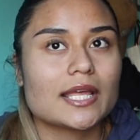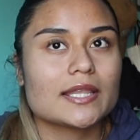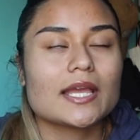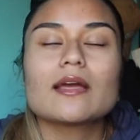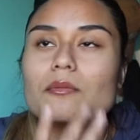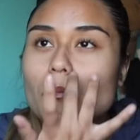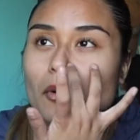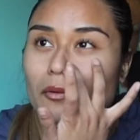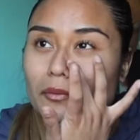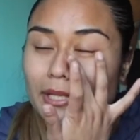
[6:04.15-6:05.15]
And then
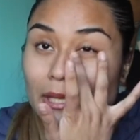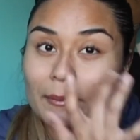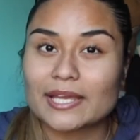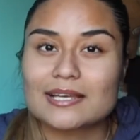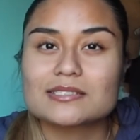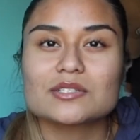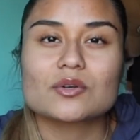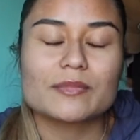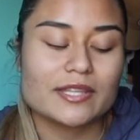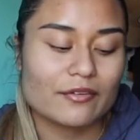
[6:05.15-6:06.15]
Maria, my cousin,
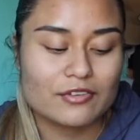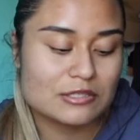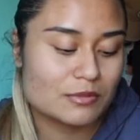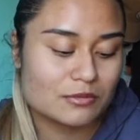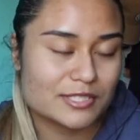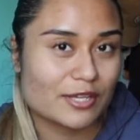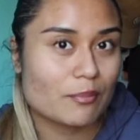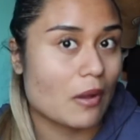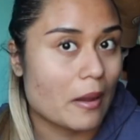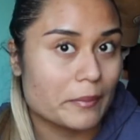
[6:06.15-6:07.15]
told me that Facebook was like
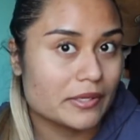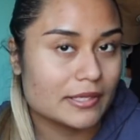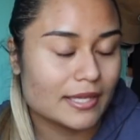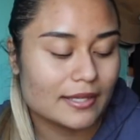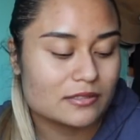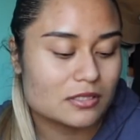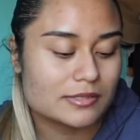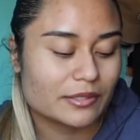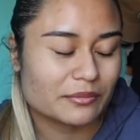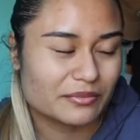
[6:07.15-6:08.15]
popping again, so I was
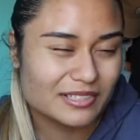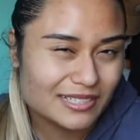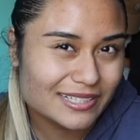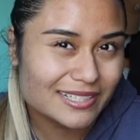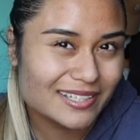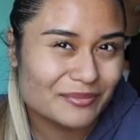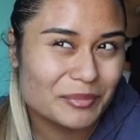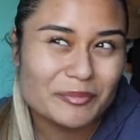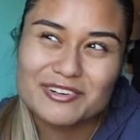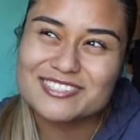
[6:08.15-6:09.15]
like, really? Like,
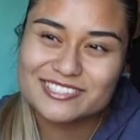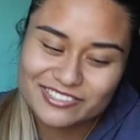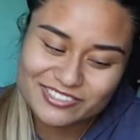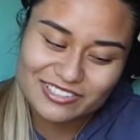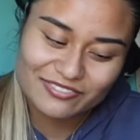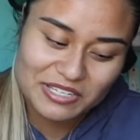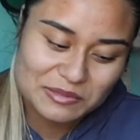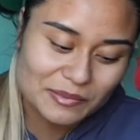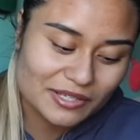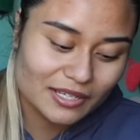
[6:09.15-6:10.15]
people are still using
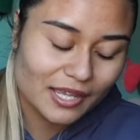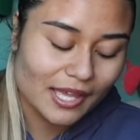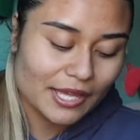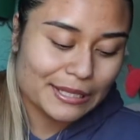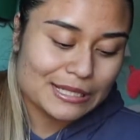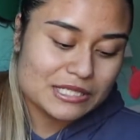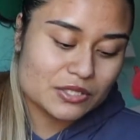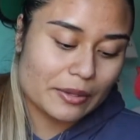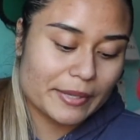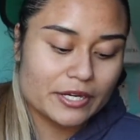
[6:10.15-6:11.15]
Facebook?
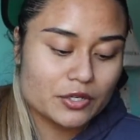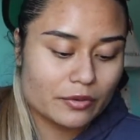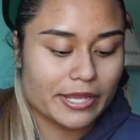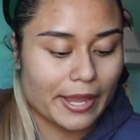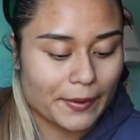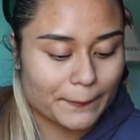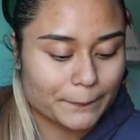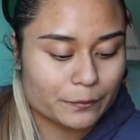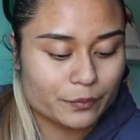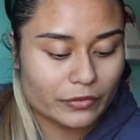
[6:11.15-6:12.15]
So I made a new account.
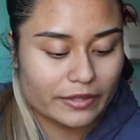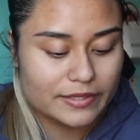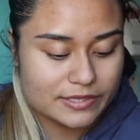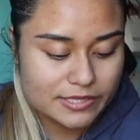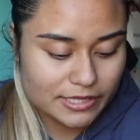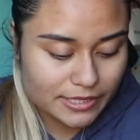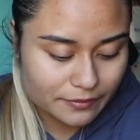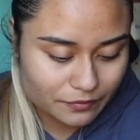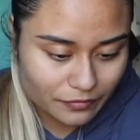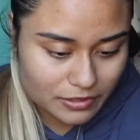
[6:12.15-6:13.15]
This is it.
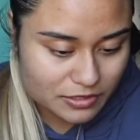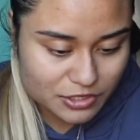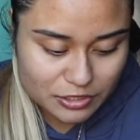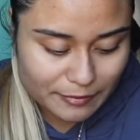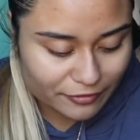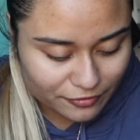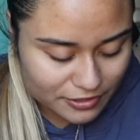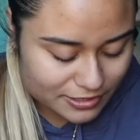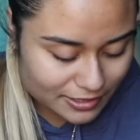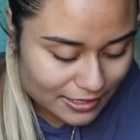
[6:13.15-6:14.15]
It's just my
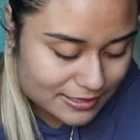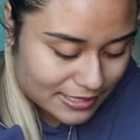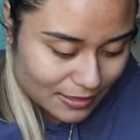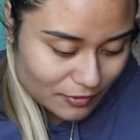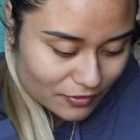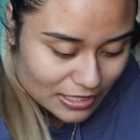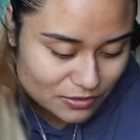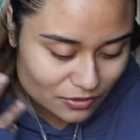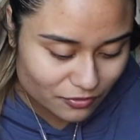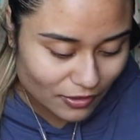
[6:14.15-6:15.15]
first and last name. If you guys
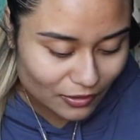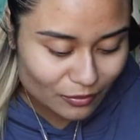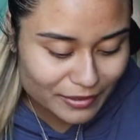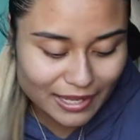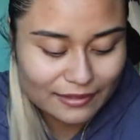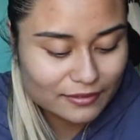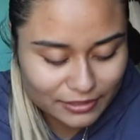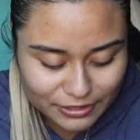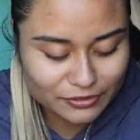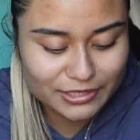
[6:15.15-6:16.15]
want to follow me, I
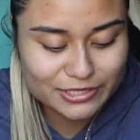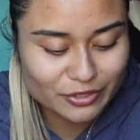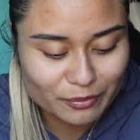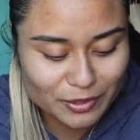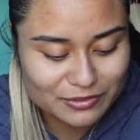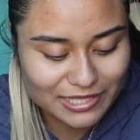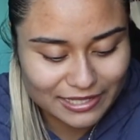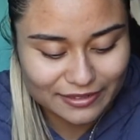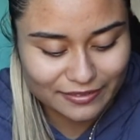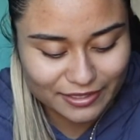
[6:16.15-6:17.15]
literally don't post
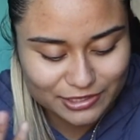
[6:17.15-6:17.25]
anything.